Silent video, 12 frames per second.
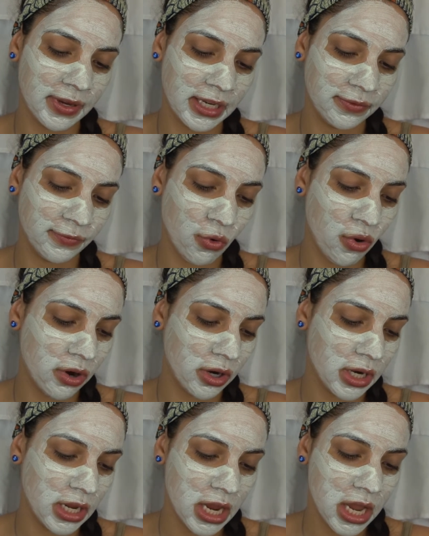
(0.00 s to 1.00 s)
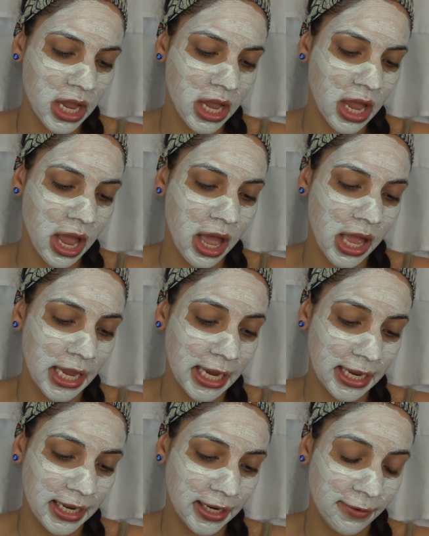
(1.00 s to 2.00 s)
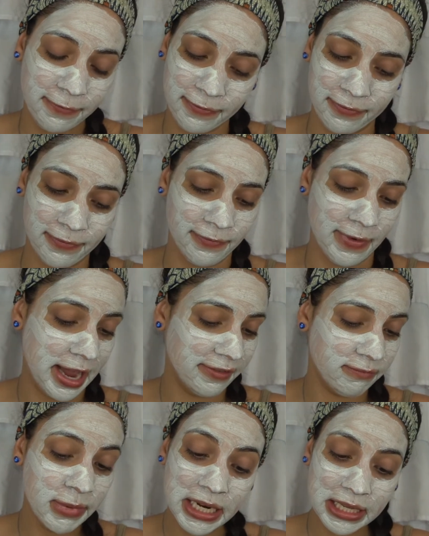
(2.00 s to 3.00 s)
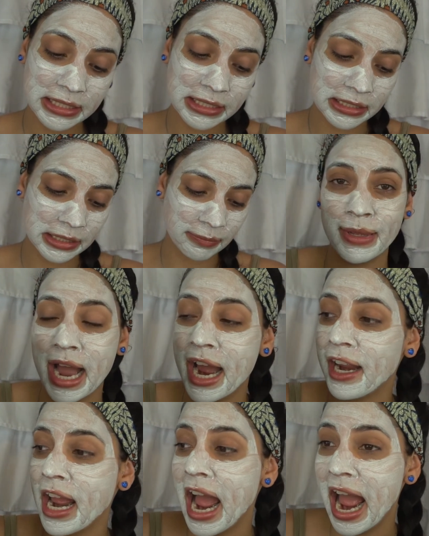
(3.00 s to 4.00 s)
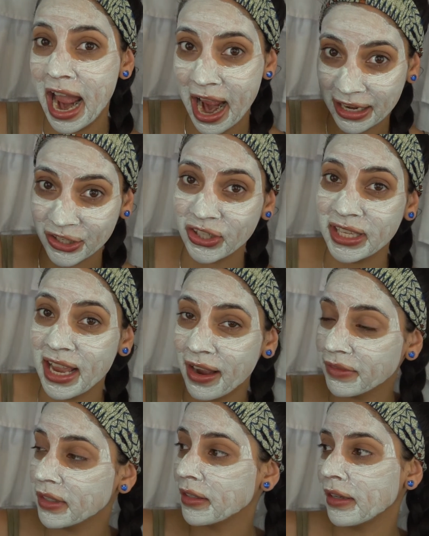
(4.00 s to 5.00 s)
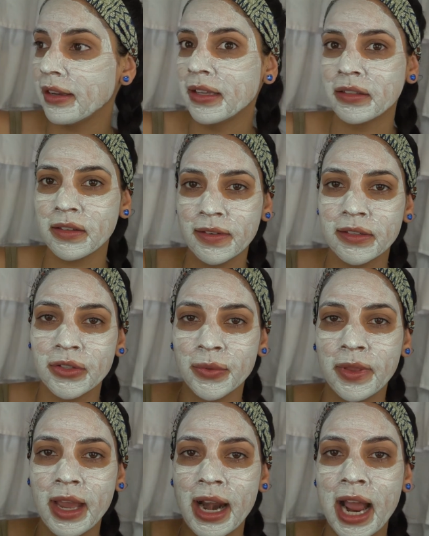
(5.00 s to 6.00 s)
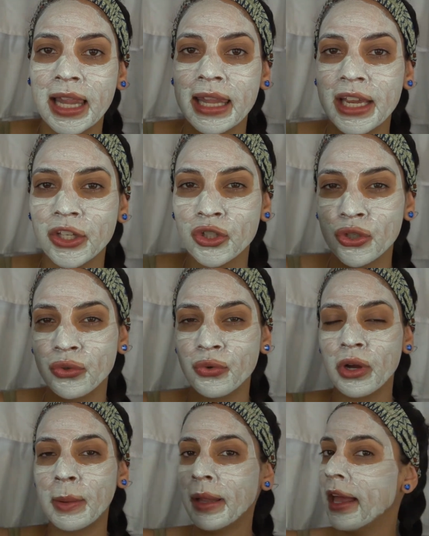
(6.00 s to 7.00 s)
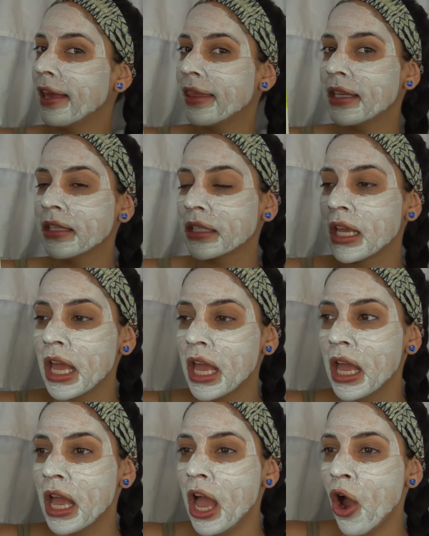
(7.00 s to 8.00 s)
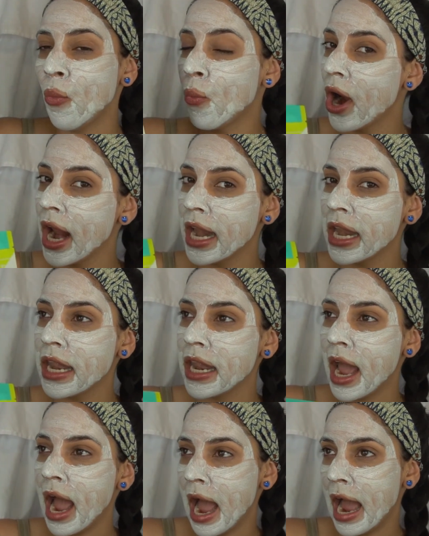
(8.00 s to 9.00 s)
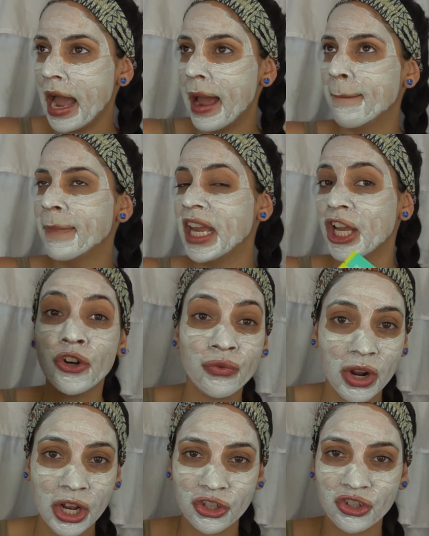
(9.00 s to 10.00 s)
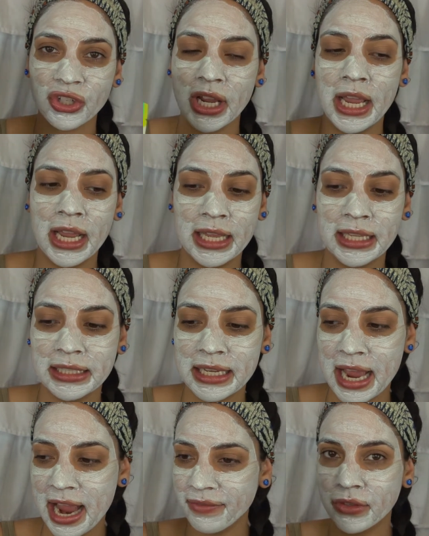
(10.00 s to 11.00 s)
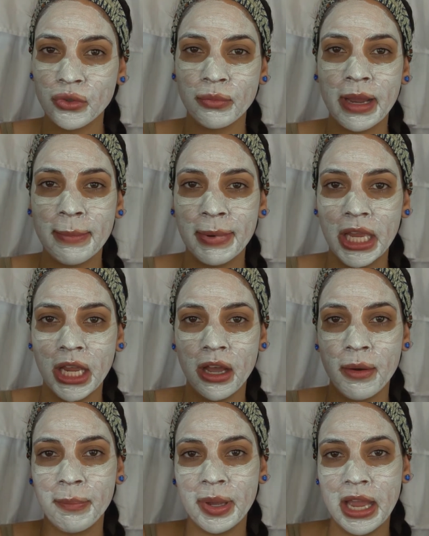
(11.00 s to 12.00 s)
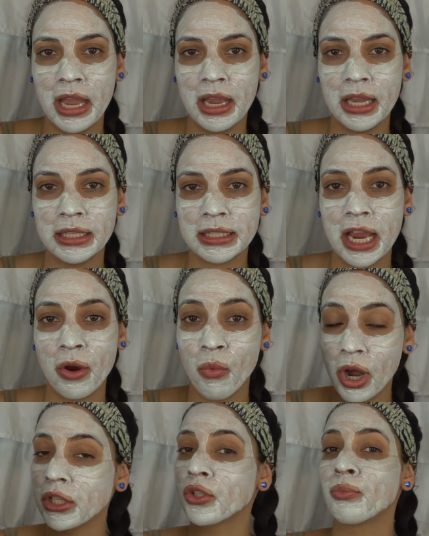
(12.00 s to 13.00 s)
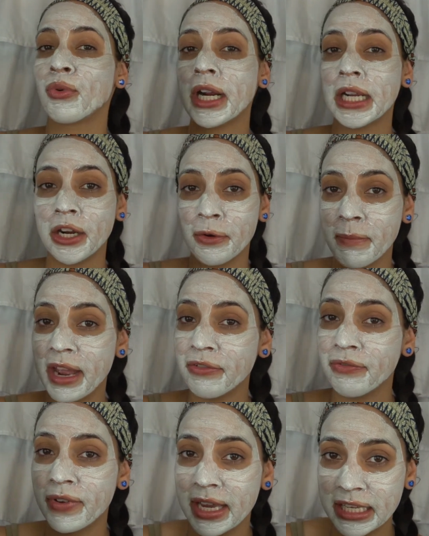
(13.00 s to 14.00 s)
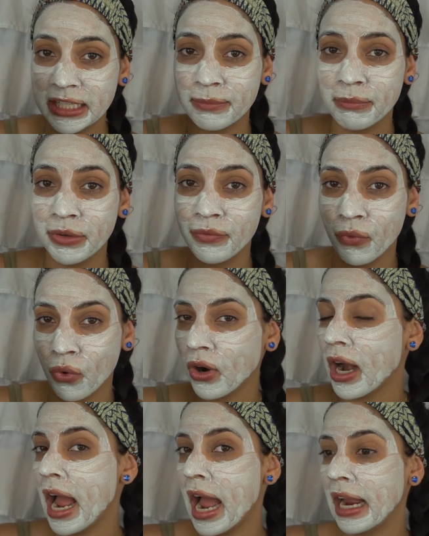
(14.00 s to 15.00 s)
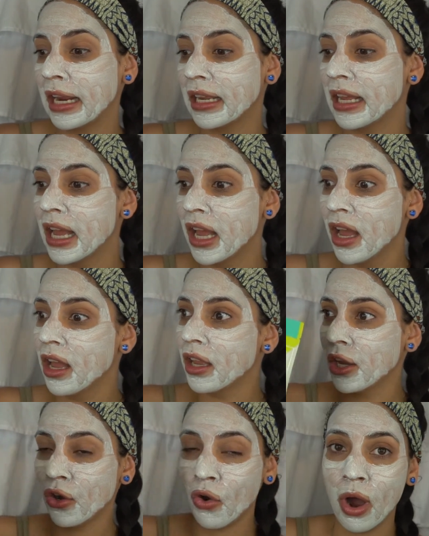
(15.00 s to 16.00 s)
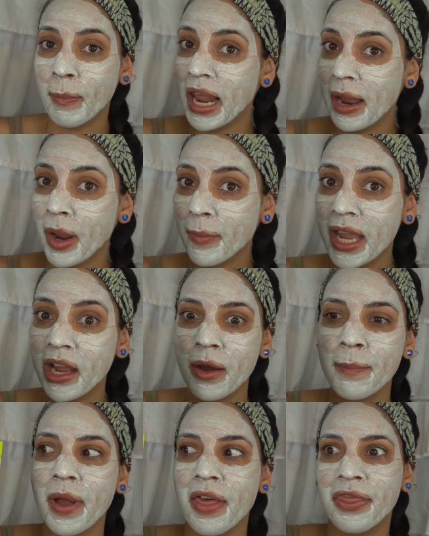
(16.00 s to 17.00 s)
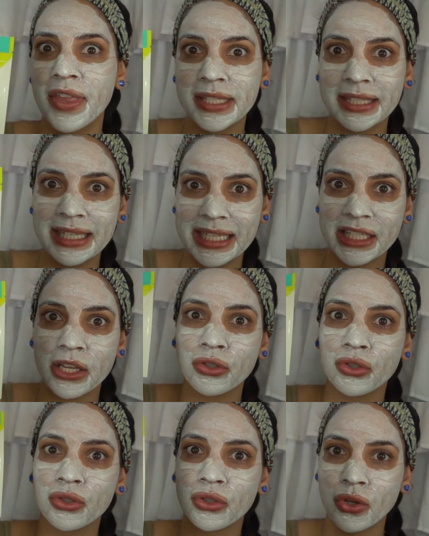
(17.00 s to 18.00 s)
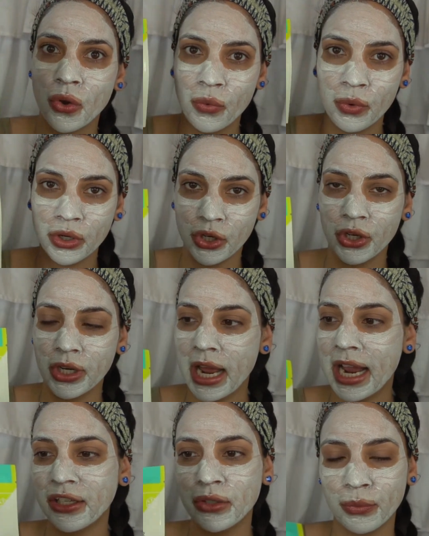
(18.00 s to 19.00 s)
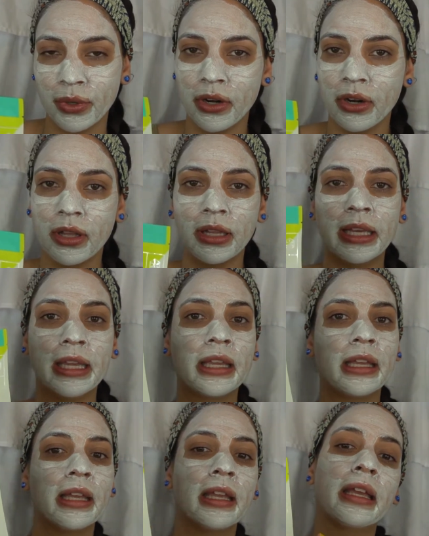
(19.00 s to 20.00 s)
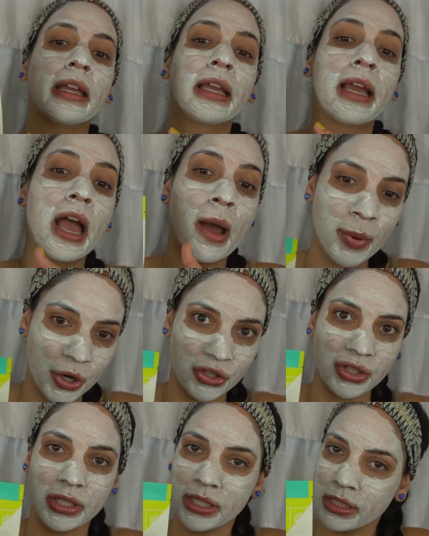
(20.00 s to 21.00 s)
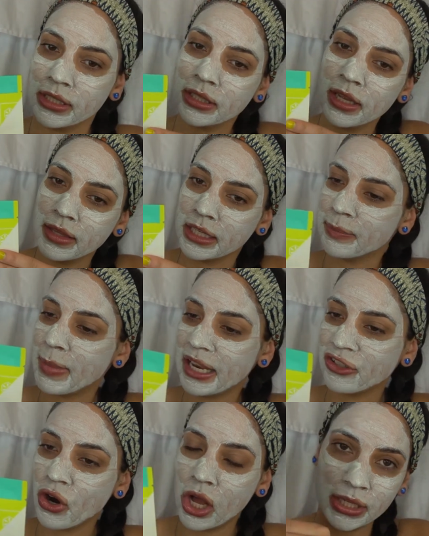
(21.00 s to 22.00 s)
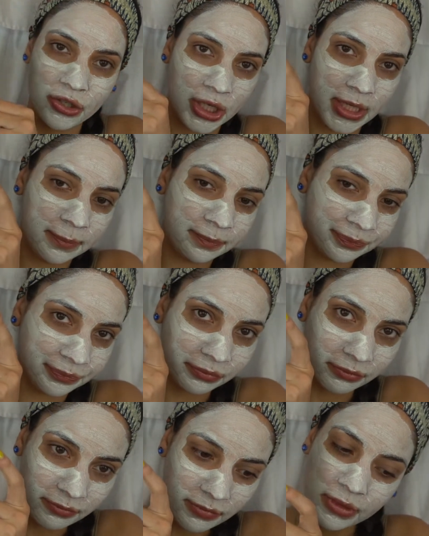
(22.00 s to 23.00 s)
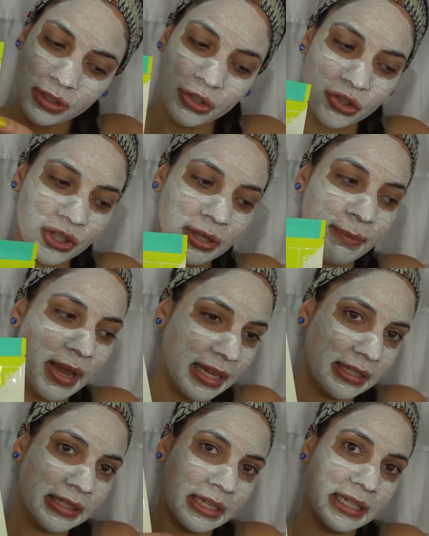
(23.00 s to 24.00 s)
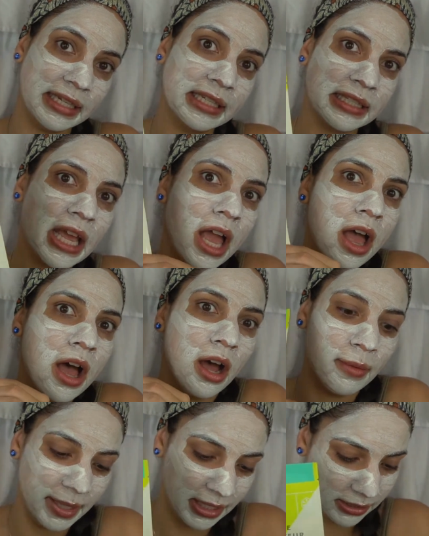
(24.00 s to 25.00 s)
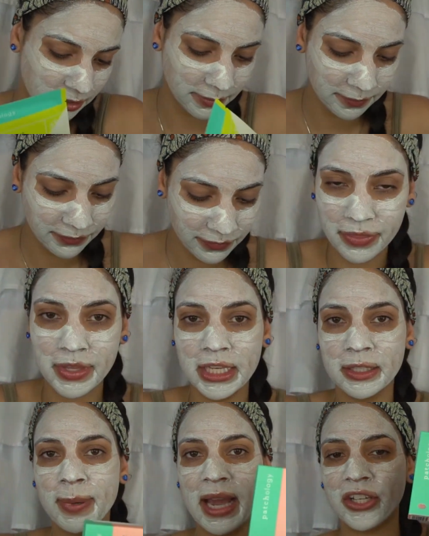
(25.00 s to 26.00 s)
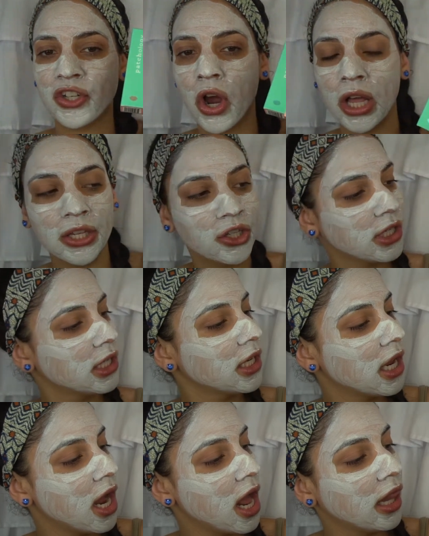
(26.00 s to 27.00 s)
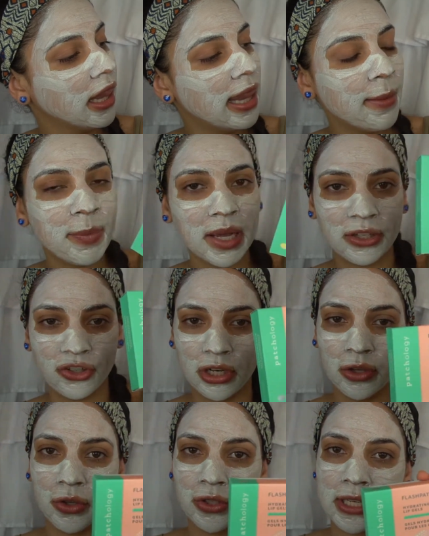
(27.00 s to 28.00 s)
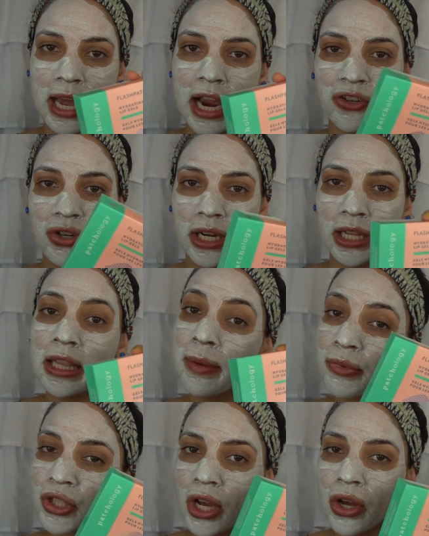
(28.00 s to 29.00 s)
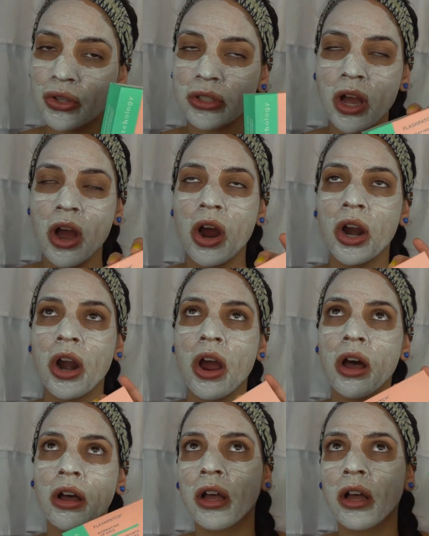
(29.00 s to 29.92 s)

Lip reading: face forward in 5 minutes. I actually have to say it does do that. I like to apply this when I'm in a rush and I have to do my makeup and I want to brighten up my face before I, apply my makeup. This is so good, I swear. Like, purchase this. This Patchology sheet mask is amazing. These Patchology lip gels, hydrating lip gels, are